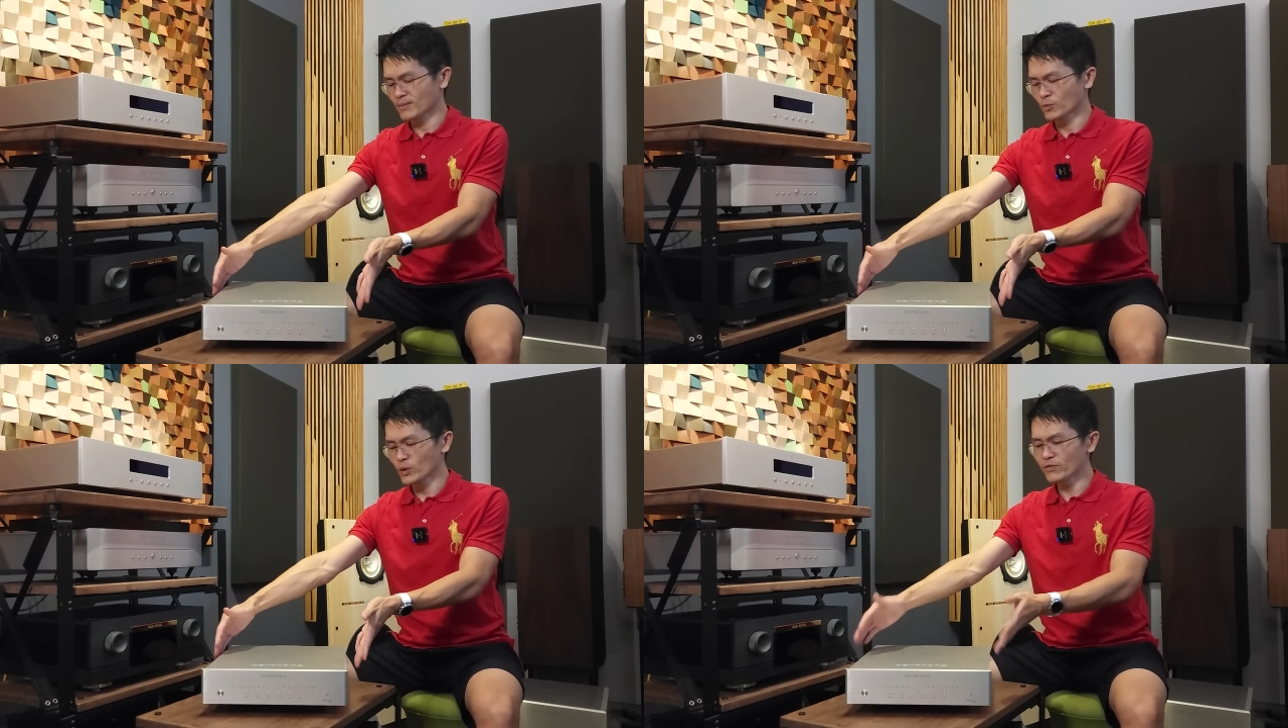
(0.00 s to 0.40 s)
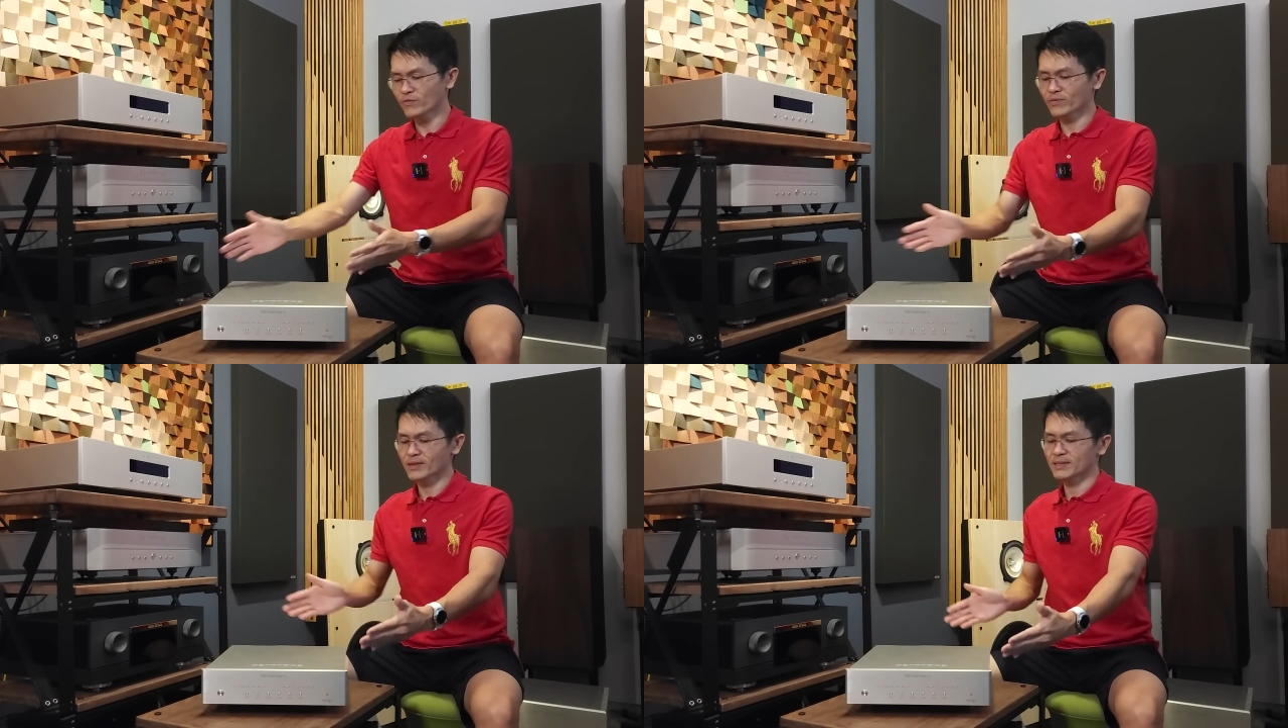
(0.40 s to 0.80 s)
Width,
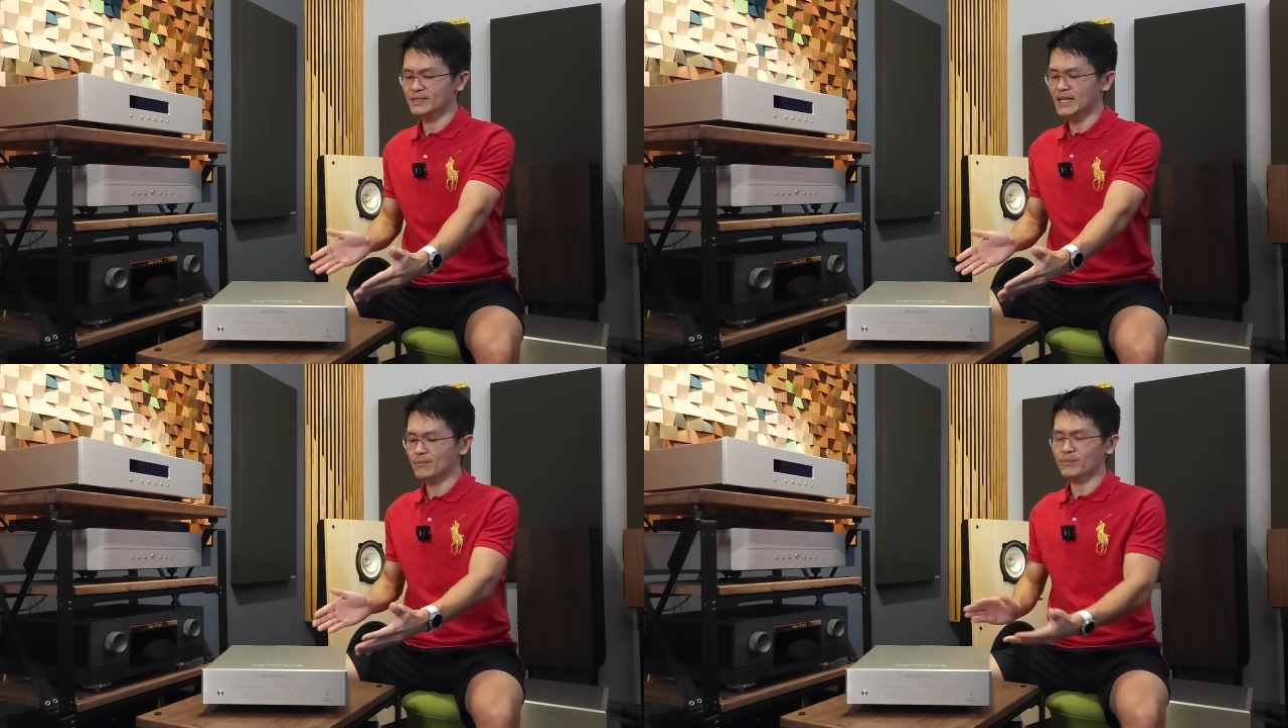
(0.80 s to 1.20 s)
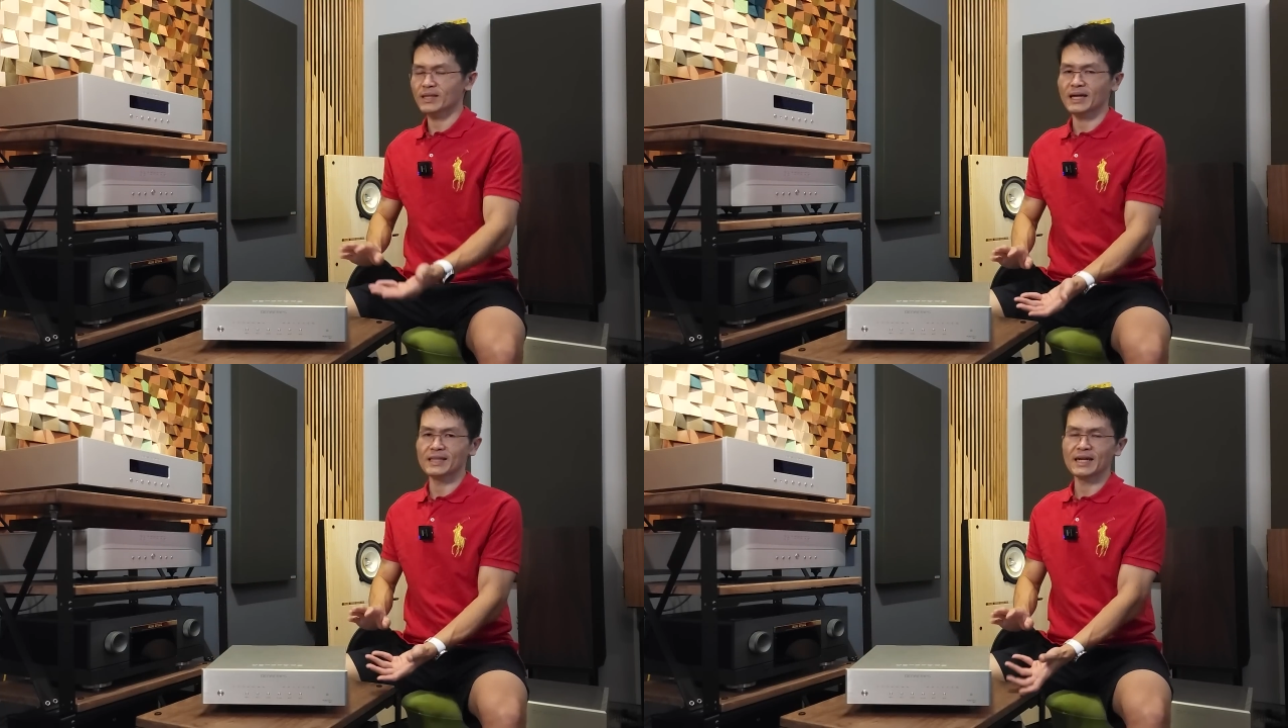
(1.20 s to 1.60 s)
depth,
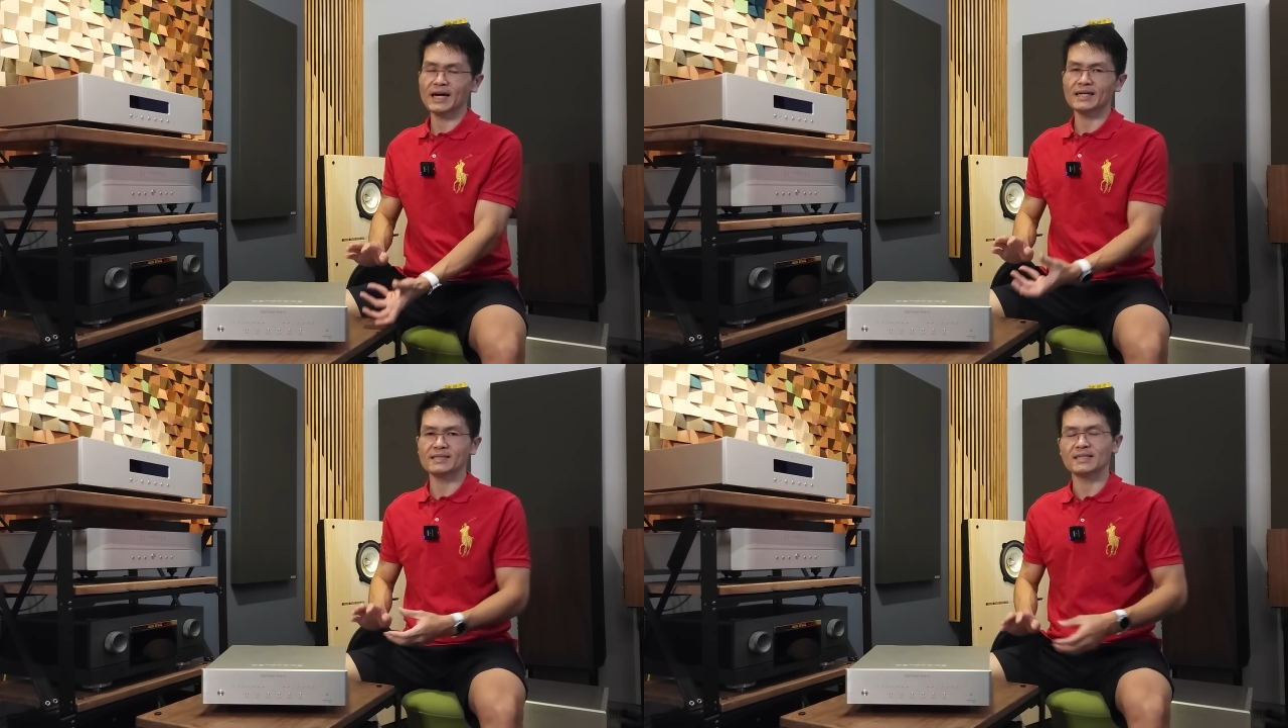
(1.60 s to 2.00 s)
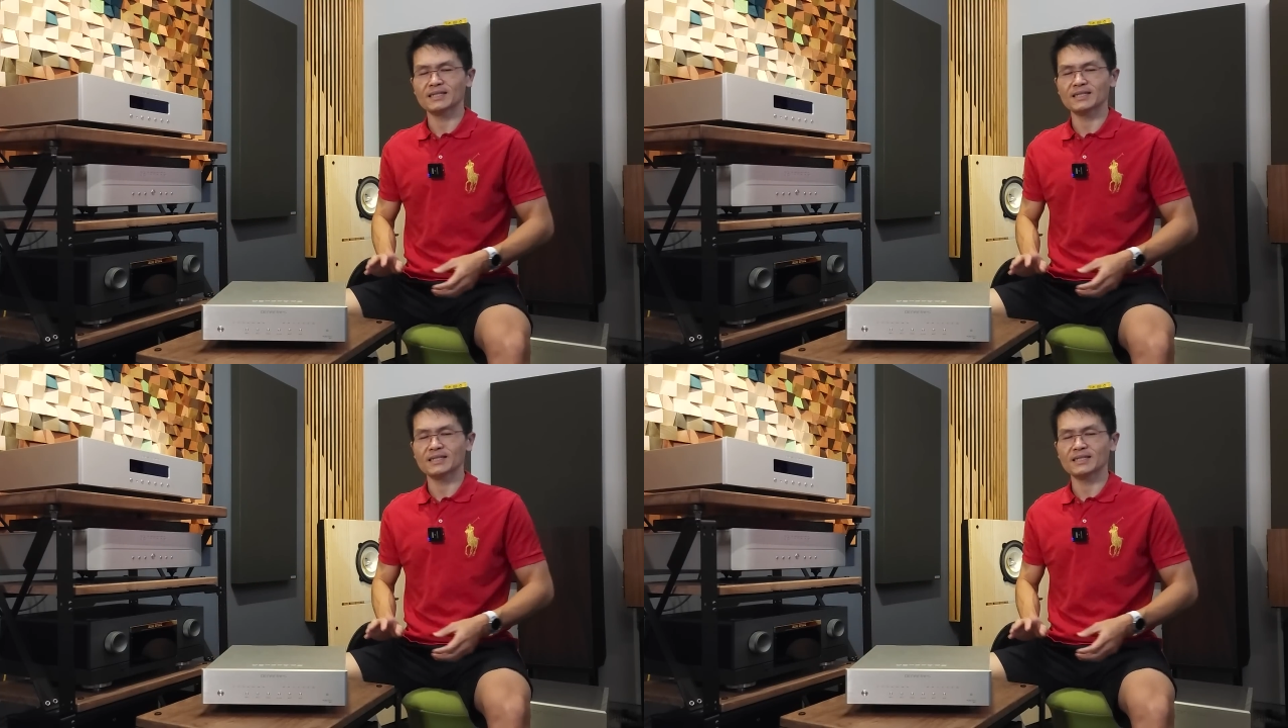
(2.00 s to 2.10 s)
and the height